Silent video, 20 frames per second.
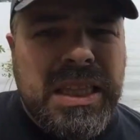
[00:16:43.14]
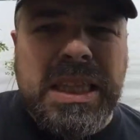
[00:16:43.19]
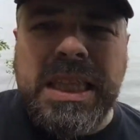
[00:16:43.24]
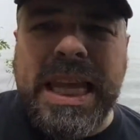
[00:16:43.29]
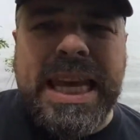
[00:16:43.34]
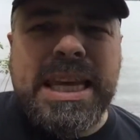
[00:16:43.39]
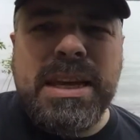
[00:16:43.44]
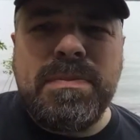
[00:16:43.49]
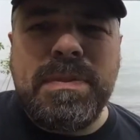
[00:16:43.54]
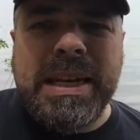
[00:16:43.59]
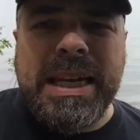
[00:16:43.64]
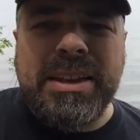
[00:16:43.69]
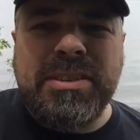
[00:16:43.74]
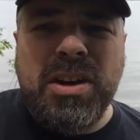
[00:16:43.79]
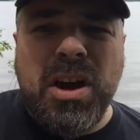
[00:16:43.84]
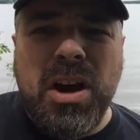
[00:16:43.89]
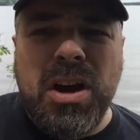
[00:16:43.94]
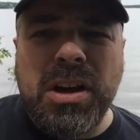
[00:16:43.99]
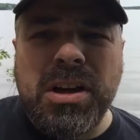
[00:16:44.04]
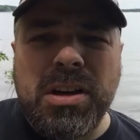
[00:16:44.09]
Lake
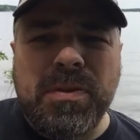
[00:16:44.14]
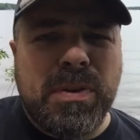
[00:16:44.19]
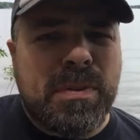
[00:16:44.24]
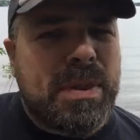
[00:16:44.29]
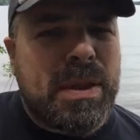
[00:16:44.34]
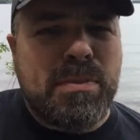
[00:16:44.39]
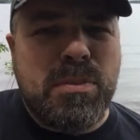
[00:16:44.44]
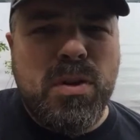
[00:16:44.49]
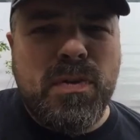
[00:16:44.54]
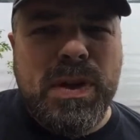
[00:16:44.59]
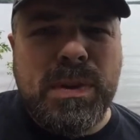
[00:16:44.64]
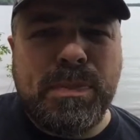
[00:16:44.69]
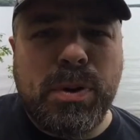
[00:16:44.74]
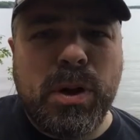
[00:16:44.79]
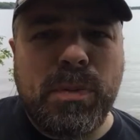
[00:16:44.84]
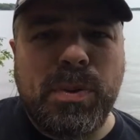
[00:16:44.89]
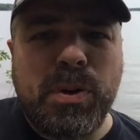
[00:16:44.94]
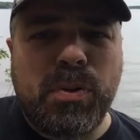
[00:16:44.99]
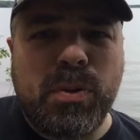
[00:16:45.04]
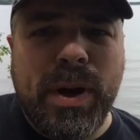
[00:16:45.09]
Minnetonka from the movie
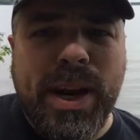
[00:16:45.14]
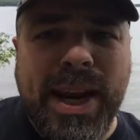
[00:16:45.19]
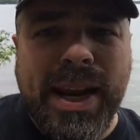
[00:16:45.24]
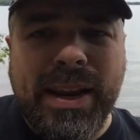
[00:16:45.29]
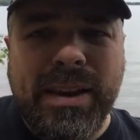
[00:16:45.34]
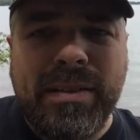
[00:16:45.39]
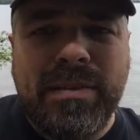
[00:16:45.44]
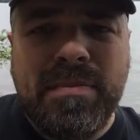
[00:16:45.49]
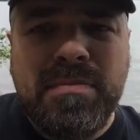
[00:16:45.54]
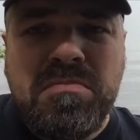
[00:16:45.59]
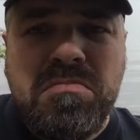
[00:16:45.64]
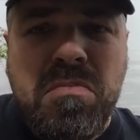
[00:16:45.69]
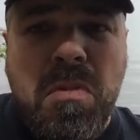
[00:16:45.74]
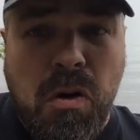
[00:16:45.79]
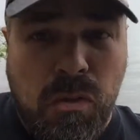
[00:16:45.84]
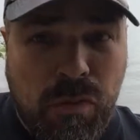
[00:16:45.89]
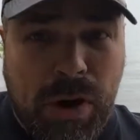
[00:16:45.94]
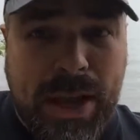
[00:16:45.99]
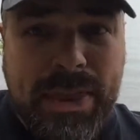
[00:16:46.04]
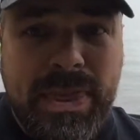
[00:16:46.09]
Purple Rain.
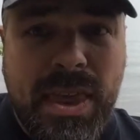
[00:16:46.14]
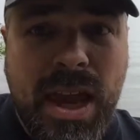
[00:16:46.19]
Right